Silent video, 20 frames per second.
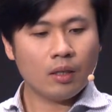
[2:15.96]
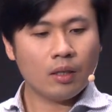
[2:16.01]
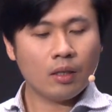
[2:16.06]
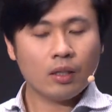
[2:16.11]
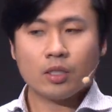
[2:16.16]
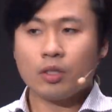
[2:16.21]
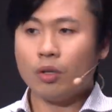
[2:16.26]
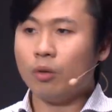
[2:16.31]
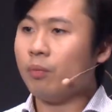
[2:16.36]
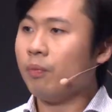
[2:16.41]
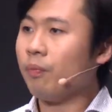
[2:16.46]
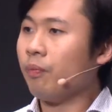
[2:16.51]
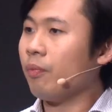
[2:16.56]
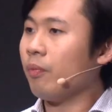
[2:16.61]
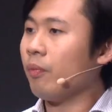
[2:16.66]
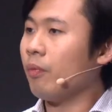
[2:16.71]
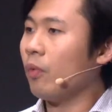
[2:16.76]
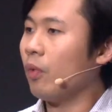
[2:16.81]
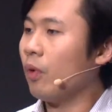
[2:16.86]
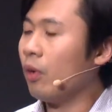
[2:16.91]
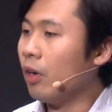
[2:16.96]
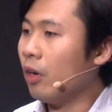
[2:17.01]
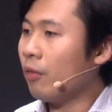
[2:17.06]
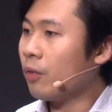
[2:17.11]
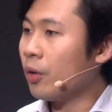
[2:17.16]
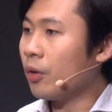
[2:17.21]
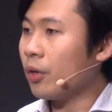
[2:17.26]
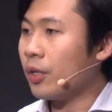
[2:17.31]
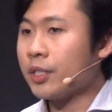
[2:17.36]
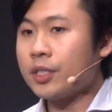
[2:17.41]
So, of
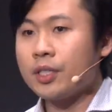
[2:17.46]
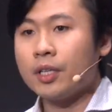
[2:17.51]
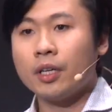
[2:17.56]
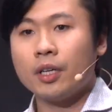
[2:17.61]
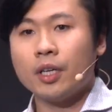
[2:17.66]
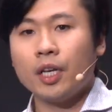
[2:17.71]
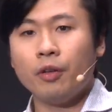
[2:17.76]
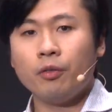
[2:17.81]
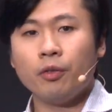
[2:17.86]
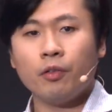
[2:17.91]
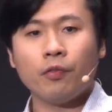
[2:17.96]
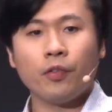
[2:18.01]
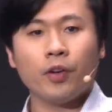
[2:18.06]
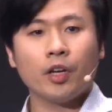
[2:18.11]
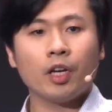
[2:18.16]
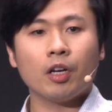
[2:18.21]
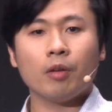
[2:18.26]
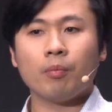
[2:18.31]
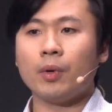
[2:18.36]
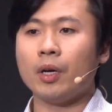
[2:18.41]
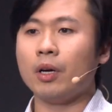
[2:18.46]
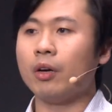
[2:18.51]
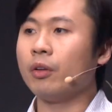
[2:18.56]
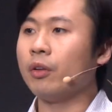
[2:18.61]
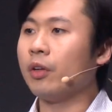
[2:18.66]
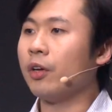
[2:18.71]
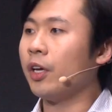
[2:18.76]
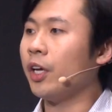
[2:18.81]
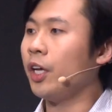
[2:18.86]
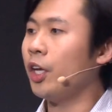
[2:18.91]
course, if you think about
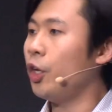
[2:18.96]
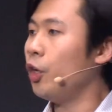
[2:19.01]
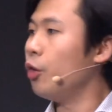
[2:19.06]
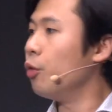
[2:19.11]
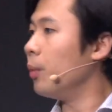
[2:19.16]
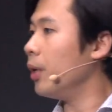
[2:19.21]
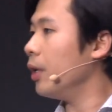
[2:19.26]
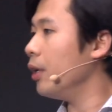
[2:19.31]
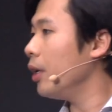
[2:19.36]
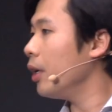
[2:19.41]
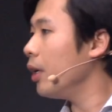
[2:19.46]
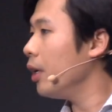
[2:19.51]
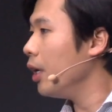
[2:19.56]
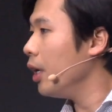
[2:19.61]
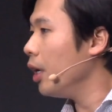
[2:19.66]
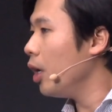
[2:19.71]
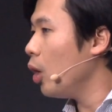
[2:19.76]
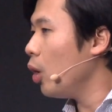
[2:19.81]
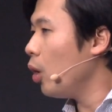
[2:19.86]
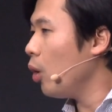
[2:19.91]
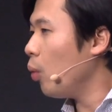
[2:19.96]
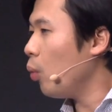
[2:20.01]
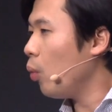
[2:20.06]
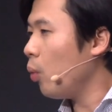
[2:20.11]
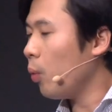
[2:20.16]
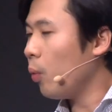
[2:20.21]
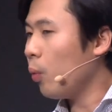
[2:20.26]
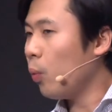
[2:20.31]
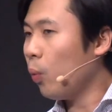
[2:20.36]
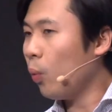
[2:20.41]
the human,
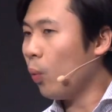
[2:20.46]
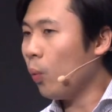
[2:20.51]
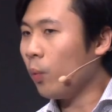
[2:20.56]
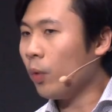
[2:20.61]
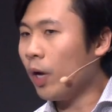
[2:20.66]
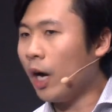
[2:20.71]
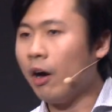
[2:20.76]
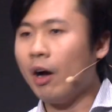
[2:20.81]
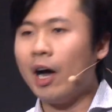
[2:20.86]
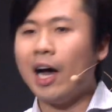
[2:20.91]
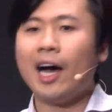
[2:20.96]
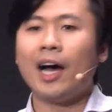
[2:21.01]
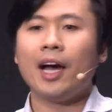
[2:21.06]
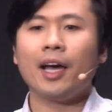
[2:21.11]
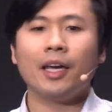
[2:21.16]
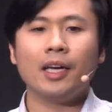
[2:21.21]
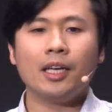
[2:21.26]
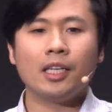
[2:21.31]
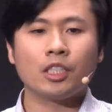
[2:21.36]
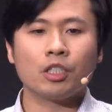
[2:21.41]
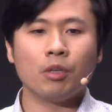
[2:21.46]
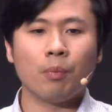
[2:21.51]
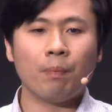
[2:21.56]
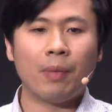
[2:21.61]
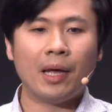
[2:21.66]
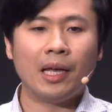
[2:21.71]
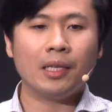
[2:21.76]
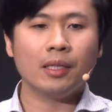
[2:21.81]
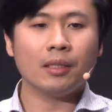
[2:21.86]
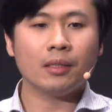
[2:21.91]
our eye is the
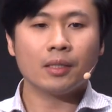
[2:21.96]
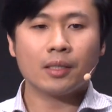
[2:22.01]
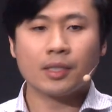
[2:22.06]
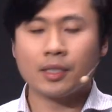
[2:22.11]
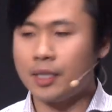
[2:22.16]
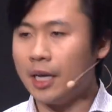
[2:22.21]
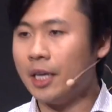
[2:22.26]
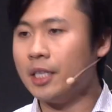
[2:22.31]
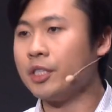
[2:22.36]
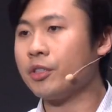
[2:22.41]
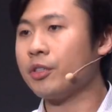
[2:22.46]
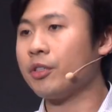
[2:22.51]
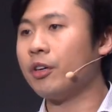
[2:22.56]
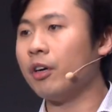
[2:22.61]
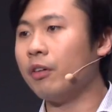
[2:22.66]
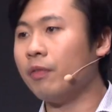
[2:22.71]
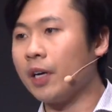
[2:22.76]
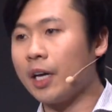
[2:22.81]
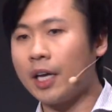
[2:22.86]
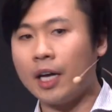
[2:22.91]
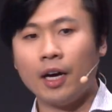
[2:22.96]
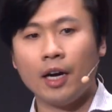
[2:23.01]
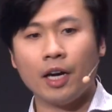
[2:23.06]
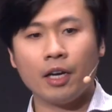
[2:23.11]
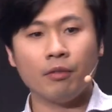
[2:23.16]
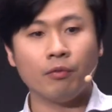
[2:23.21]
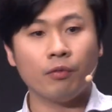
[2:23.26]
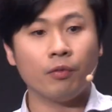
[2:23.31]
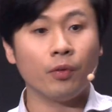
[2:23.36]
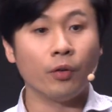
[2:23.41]
best sensor of a
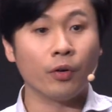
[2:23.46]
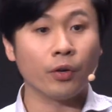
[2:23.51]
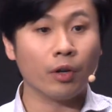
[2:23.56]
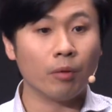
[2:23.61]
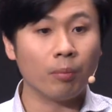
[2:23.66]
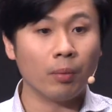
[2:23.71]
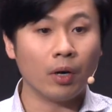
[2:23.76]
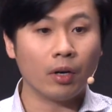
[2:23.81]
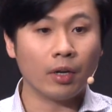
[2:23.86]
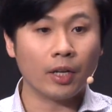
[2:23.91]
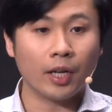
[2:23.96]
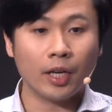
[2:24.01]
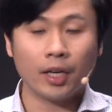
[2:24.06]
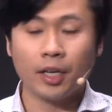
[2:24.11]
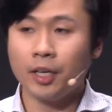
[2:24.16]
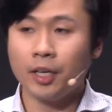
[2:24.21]
kind for your body.